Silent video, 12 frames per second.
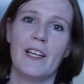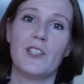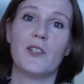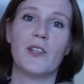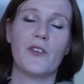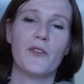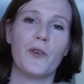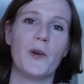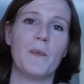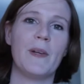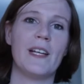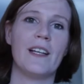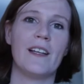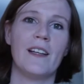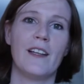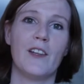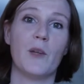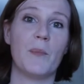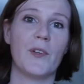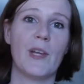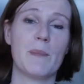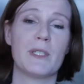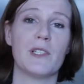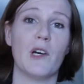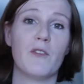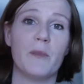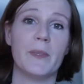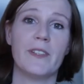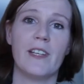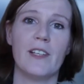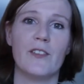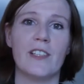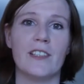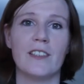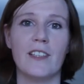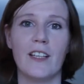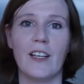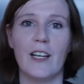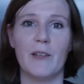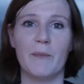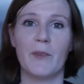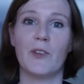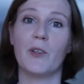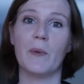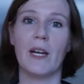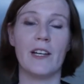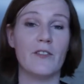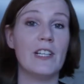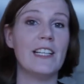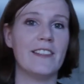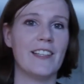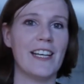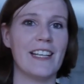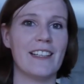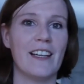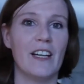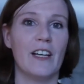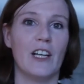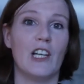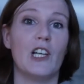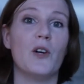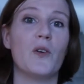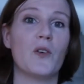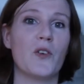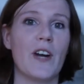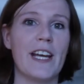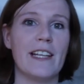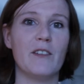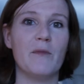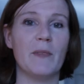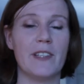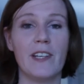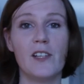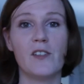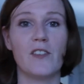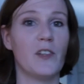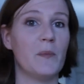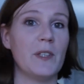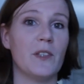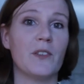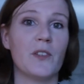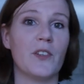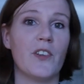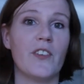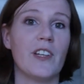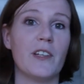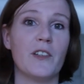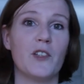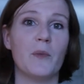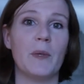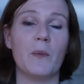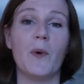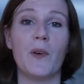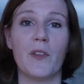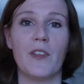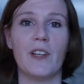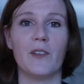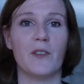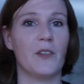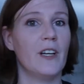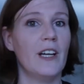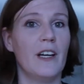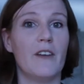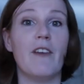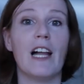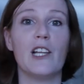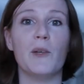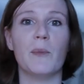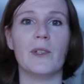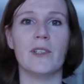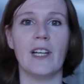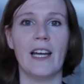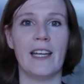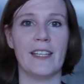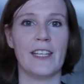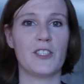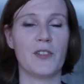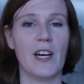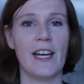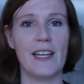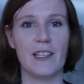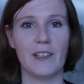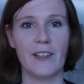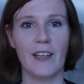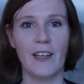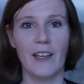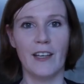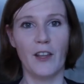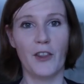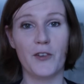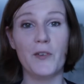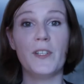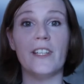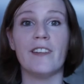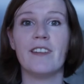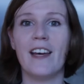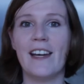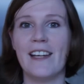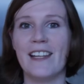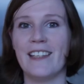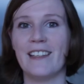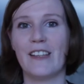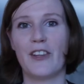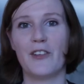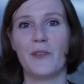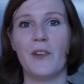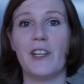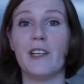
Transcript: transforming the perception of a material. I really take low-grade materials that we don't consider to be worthy or valuable, and I try and through design, through